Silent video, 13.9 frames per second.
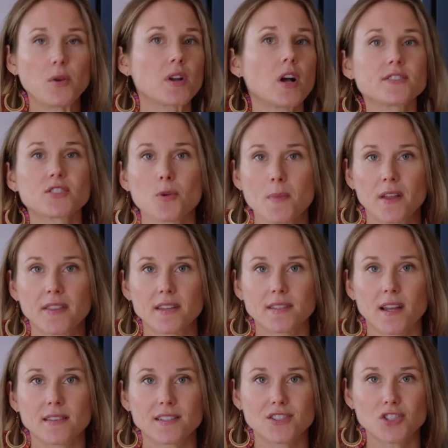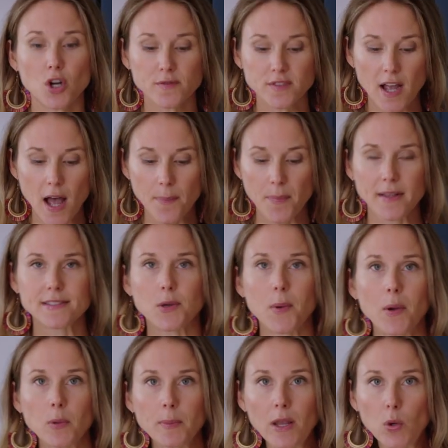could also melt this on the stovetop, so I
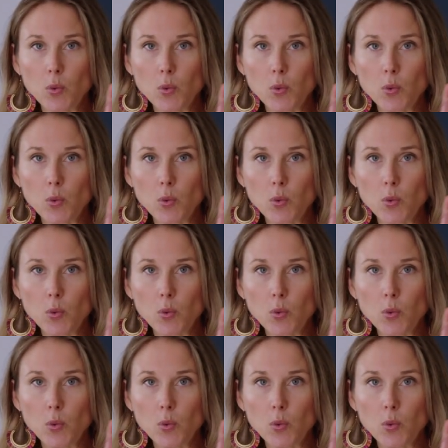will be